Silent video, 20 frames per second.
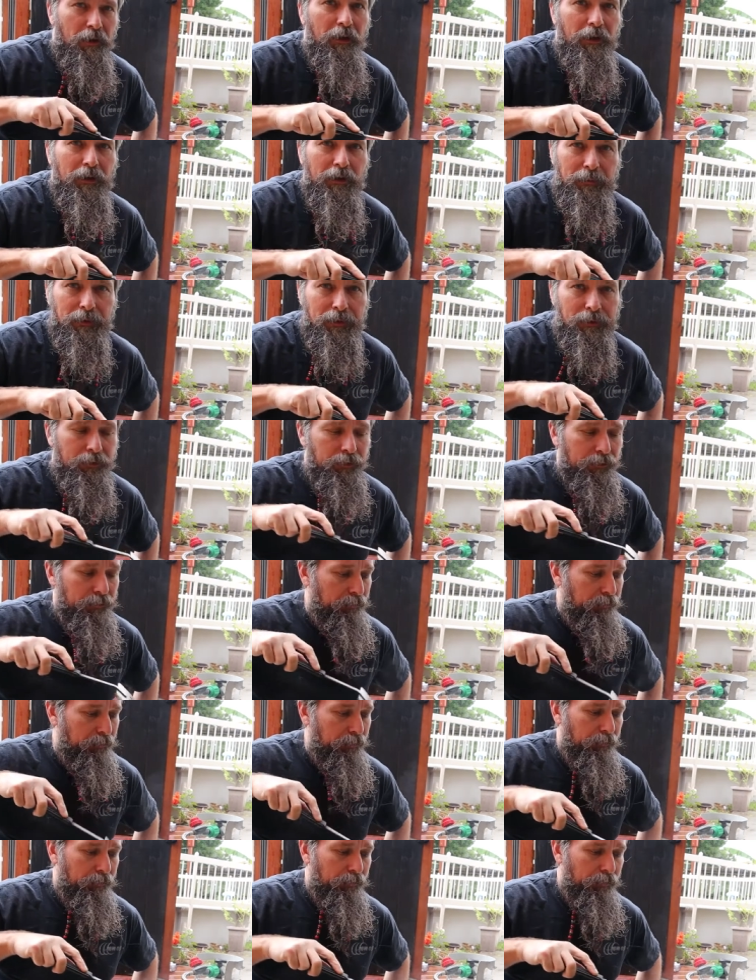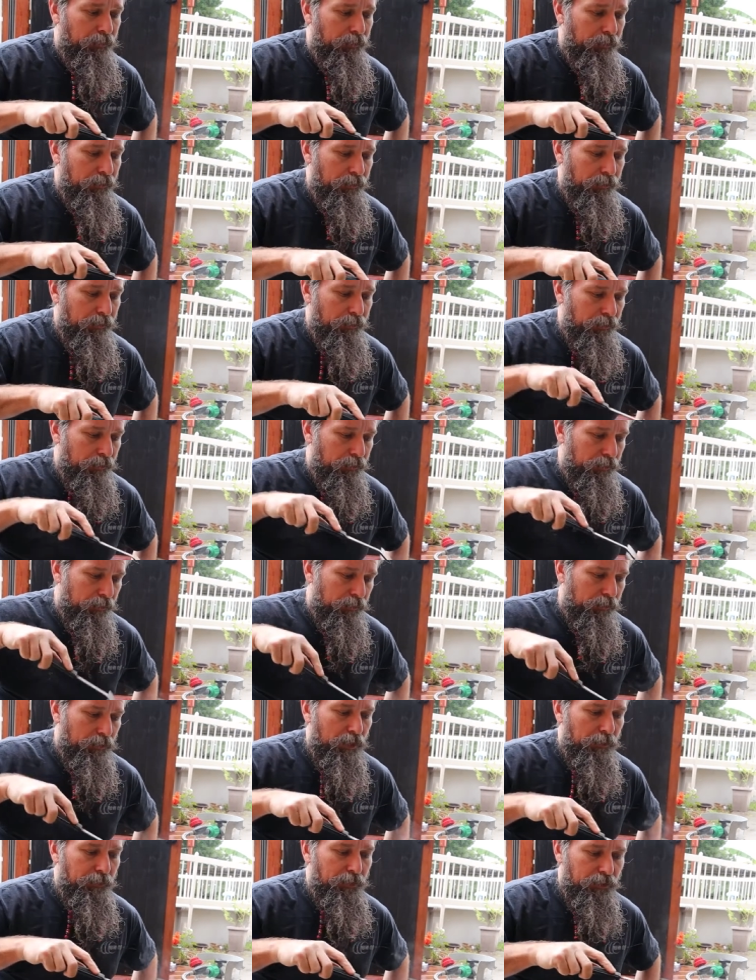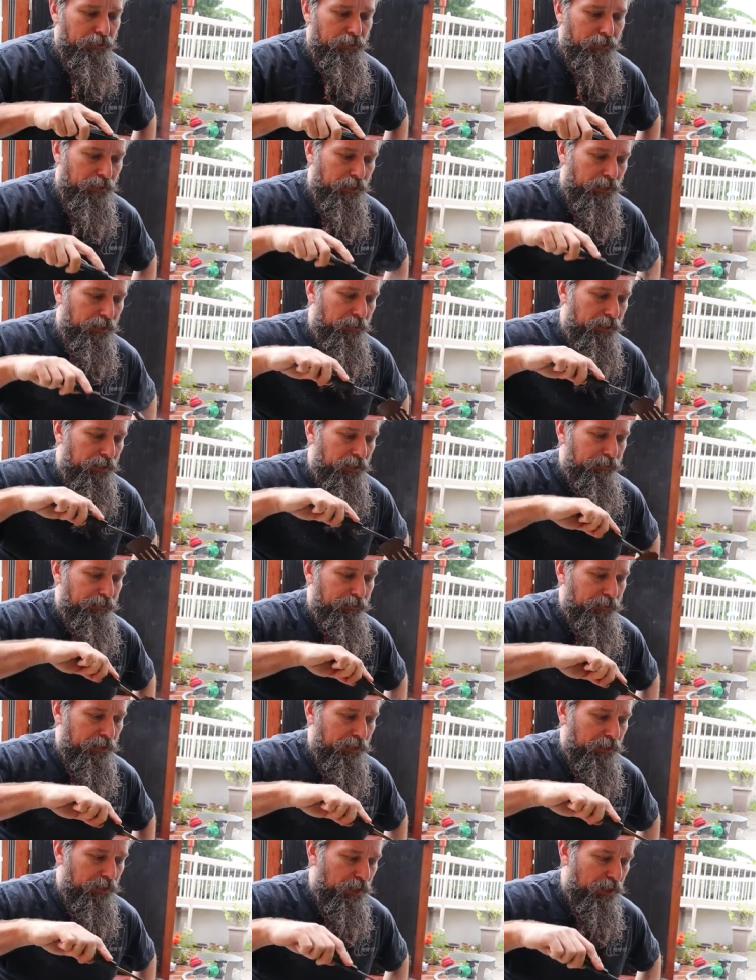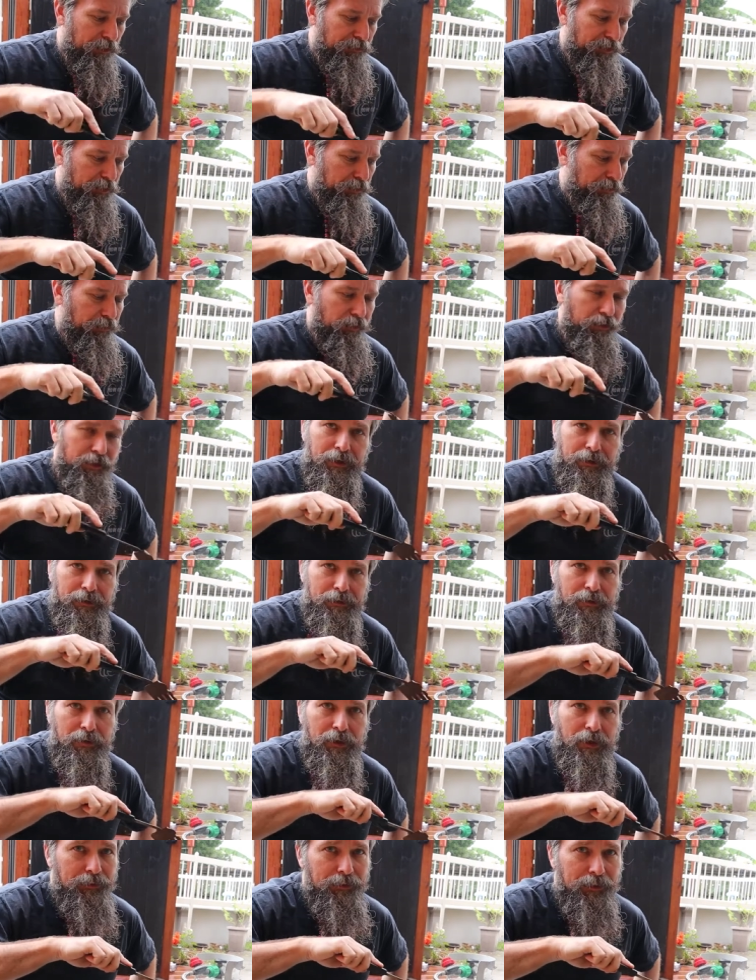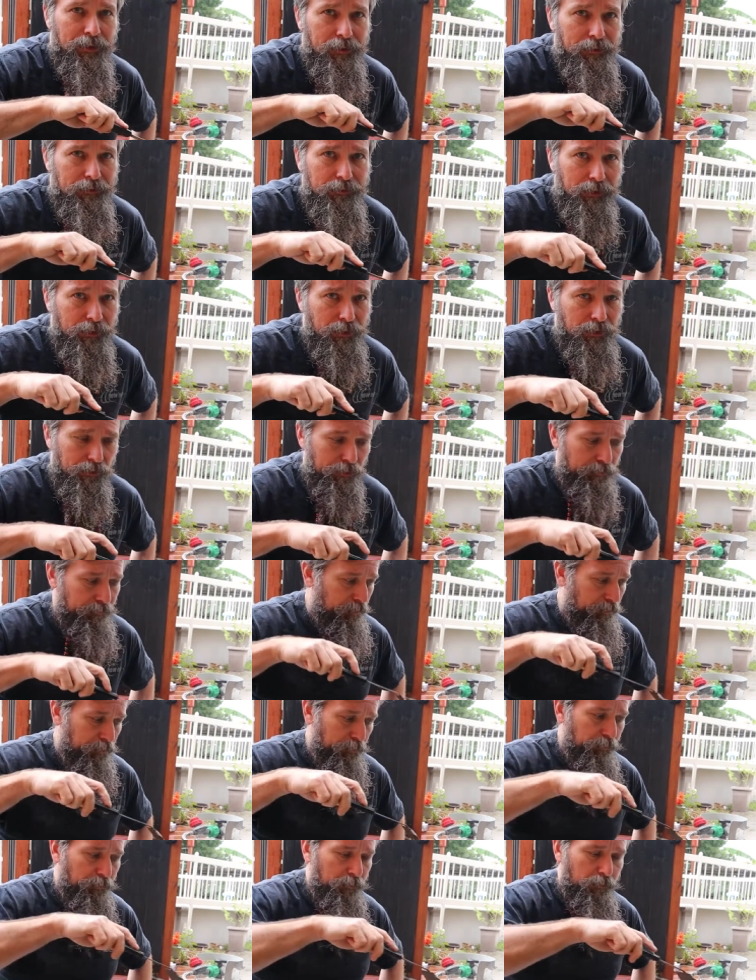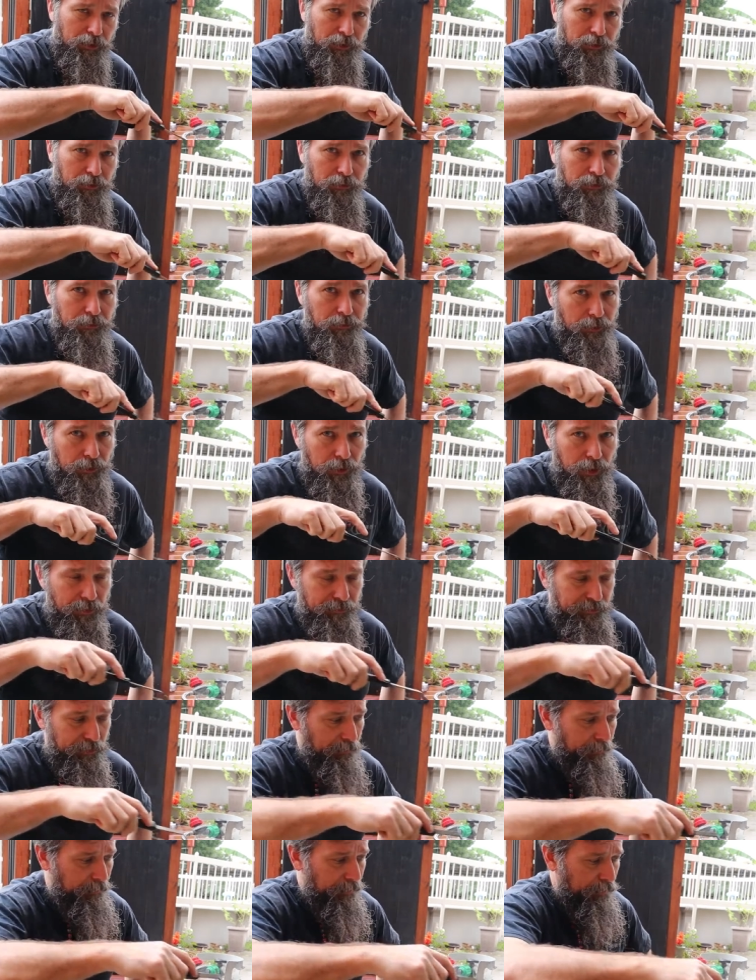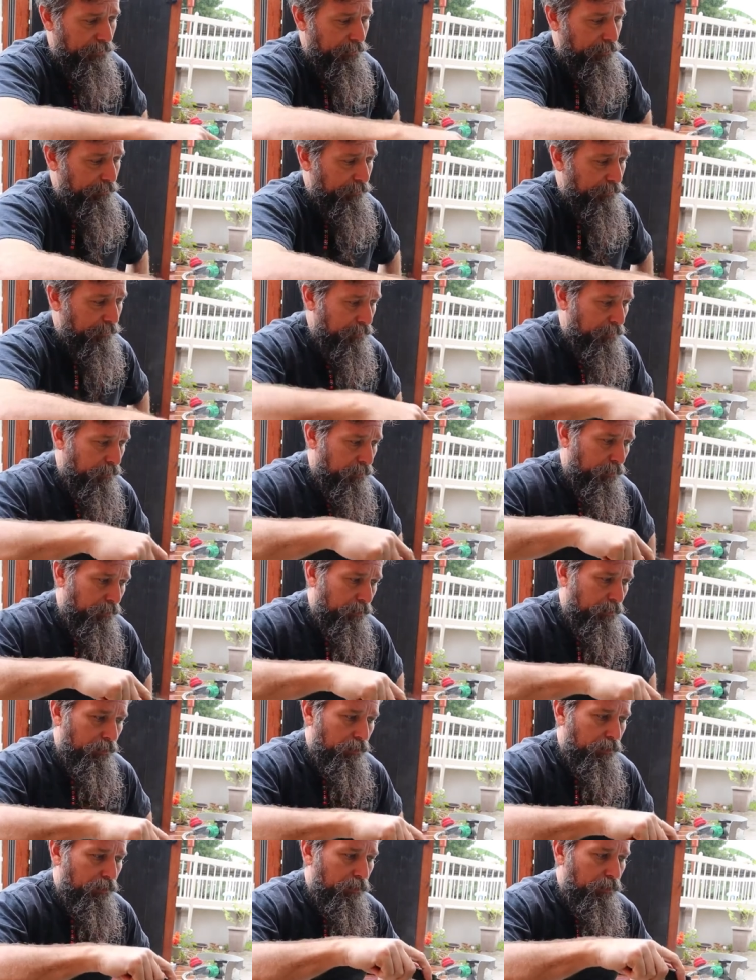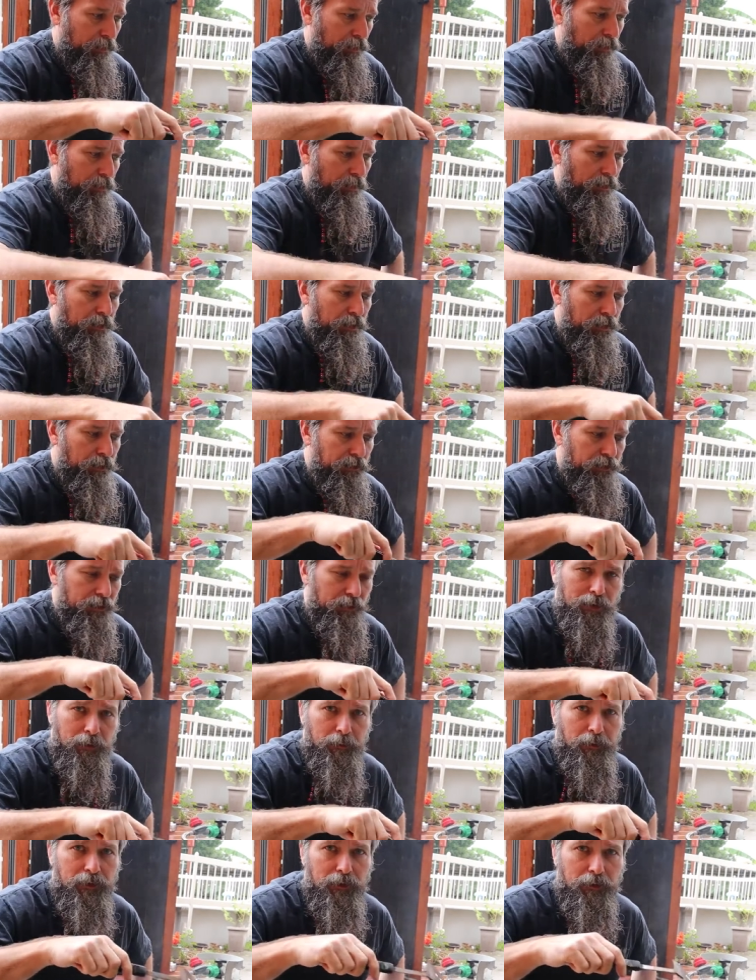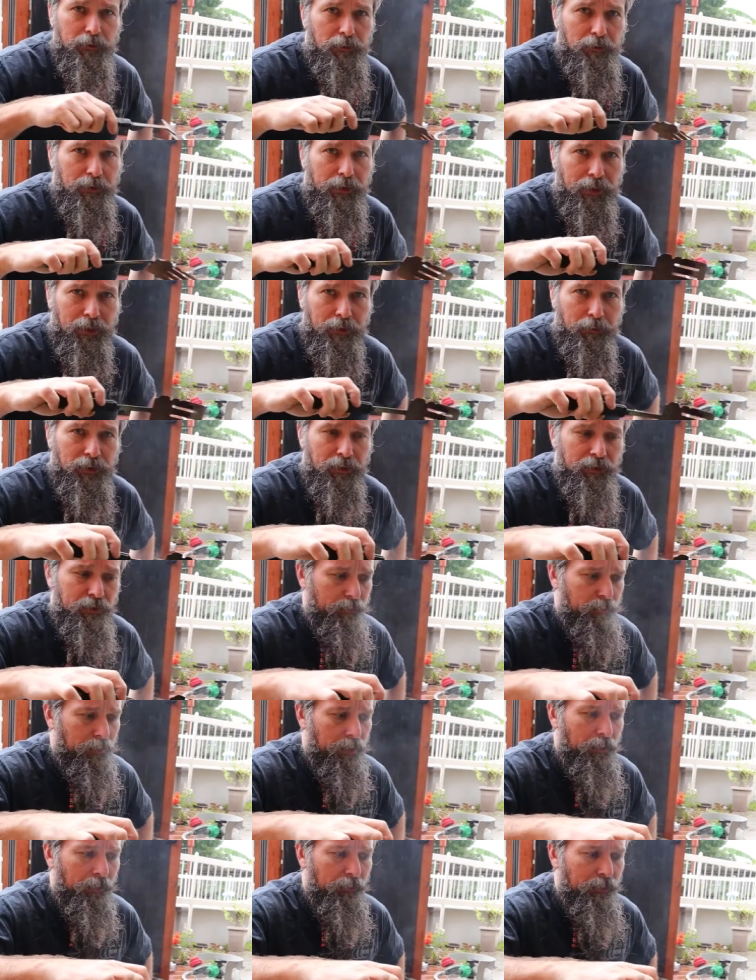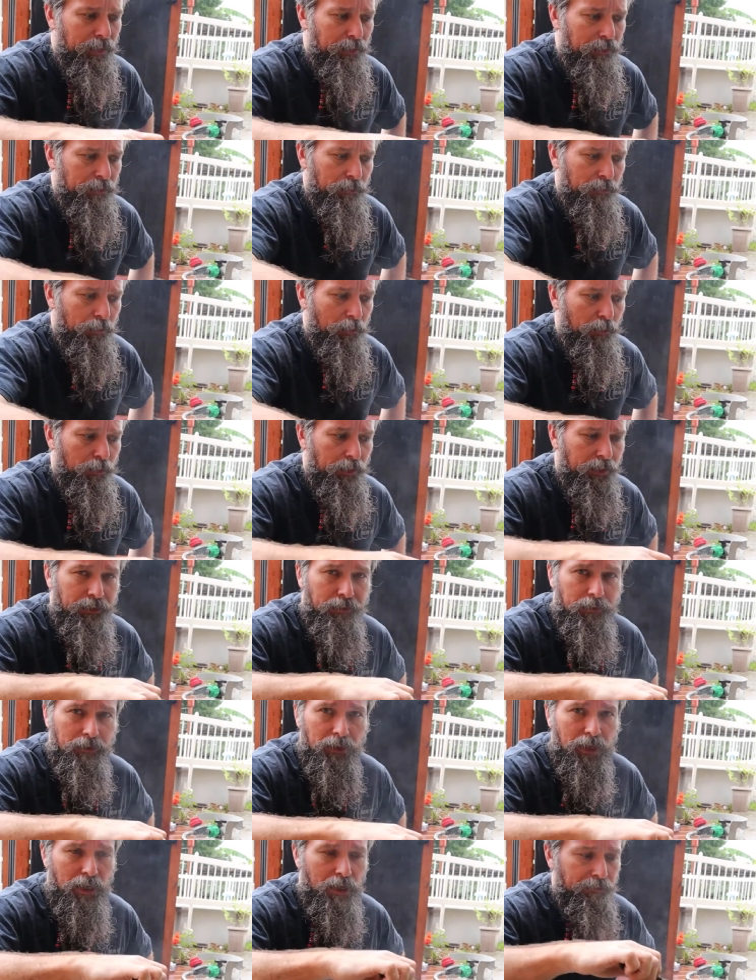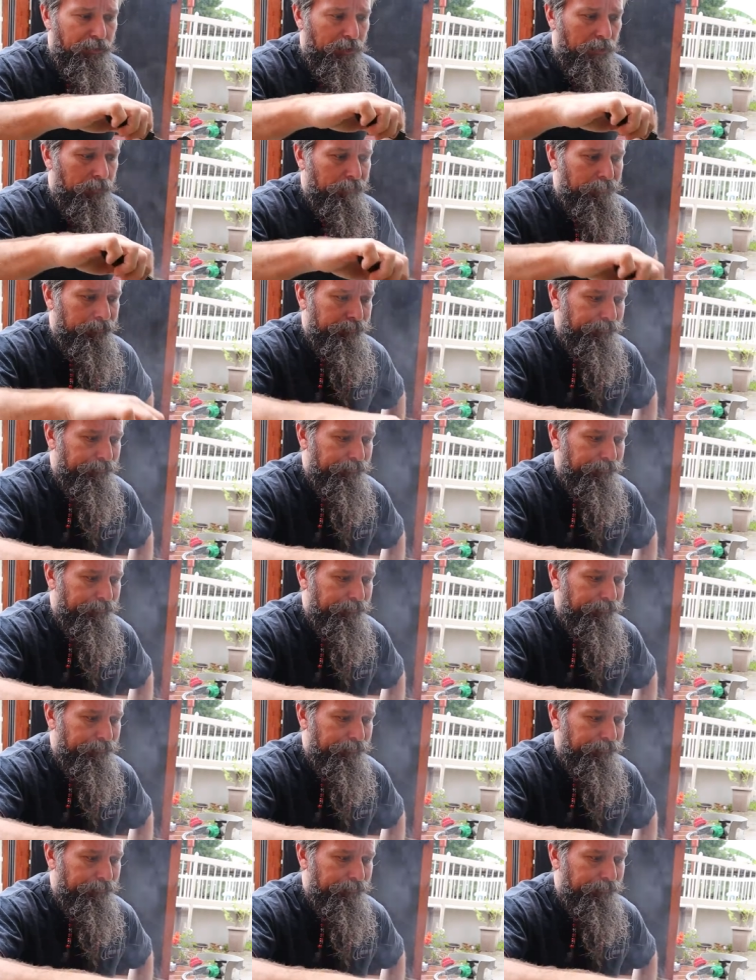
And to be honest, I paid a lot of money for that coffee. I could not taste any difference between the coffee I make. Uh, somebody went to Hawaii once and brought me back some Hawaiian coffee.